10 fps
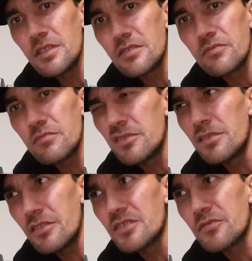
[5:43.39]
as you
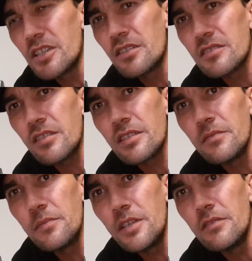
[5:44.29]
know, as real as I
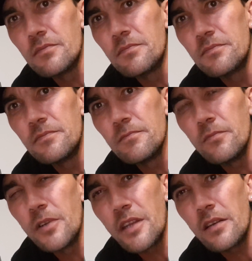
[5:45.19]
can be
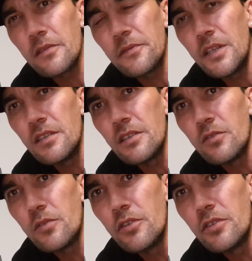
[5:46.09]
without offending
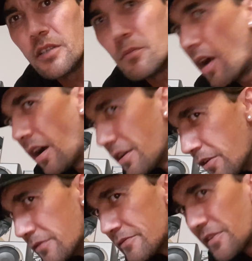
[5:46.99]
or hurting my
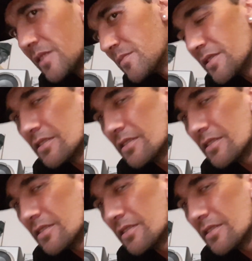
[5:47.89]
own family.